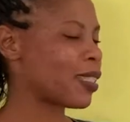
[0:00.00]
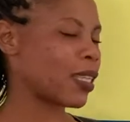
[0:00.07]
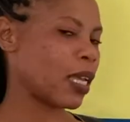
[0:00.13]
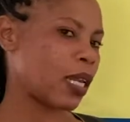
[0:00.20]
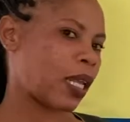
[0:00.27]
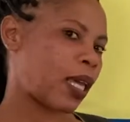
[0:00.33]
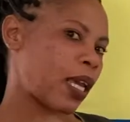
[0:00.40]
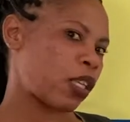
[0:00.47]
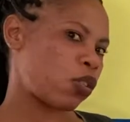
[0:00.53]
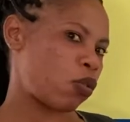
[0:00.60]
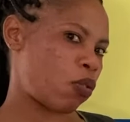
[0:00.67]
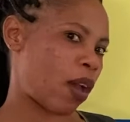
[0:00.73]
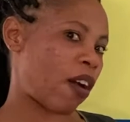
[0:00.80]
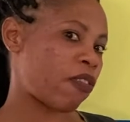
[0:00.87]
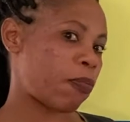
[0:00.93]
in case you
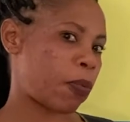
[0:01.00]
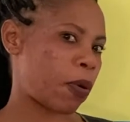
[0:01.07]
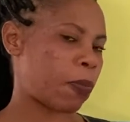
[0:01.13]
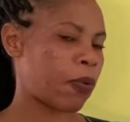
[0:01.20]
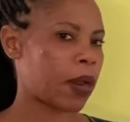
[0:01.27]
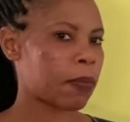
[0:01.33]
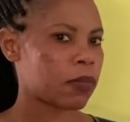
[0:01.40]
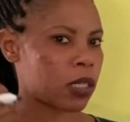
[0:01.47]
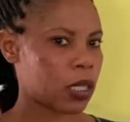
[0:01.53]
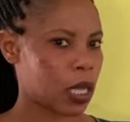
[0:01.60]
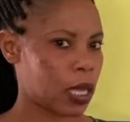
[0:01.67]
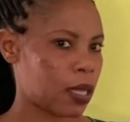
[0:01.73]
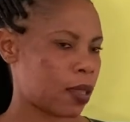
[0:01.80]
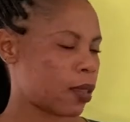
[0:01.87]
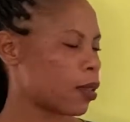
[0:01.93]
have problems
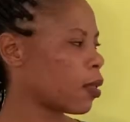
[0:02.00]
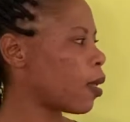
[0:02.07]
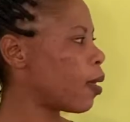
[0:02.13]
in